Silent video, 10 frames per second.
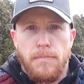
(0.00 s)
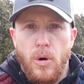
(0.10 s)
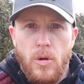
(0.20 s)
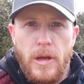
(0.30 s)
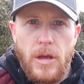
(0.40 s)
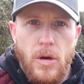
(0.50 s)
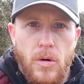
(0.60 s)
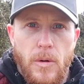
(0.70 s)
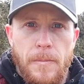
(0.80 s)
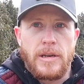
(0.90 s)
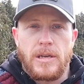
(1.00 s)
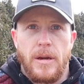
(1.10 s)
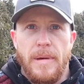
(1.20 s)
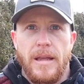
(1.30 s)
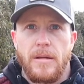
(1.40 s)
pulling you, it's
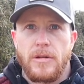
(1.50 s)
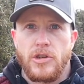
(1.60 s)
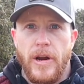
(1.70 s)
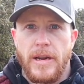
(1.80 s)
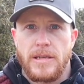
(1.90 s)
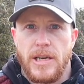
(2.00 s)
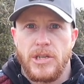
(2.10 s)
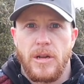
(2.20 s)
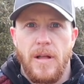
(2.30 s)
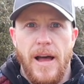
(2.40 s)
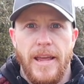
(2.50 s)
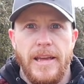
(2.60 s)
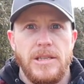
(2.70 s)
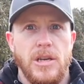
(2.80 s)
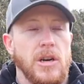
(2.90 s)
gonna make the training session a lot
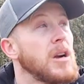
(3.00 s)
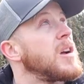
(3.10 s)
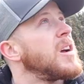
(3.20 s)
easier.